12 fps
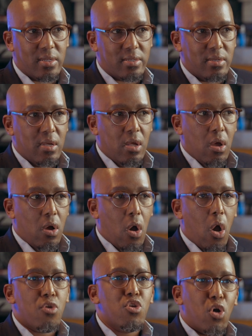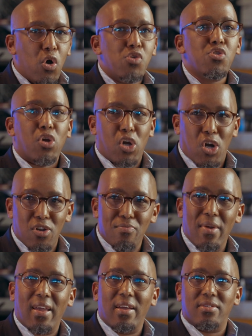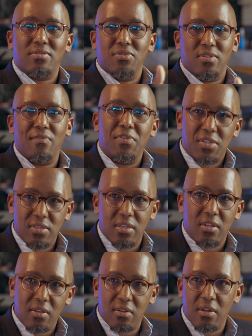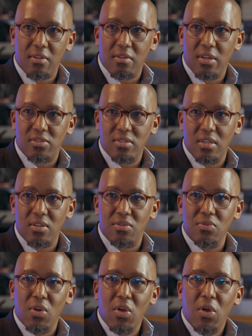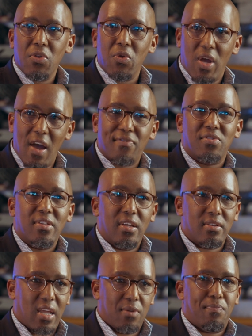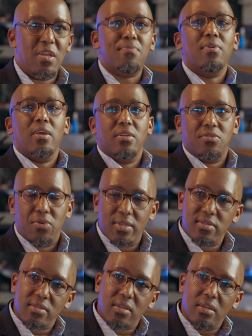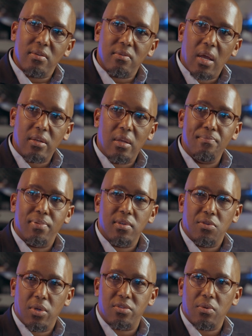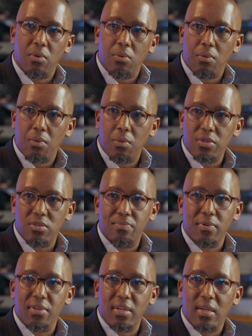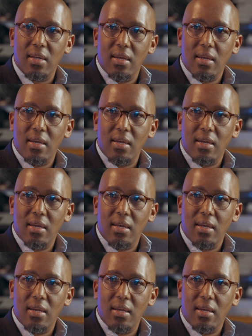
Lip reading: that on your own you can't make it to the vision that you need to. You have to then get people in to assist in building what you're building.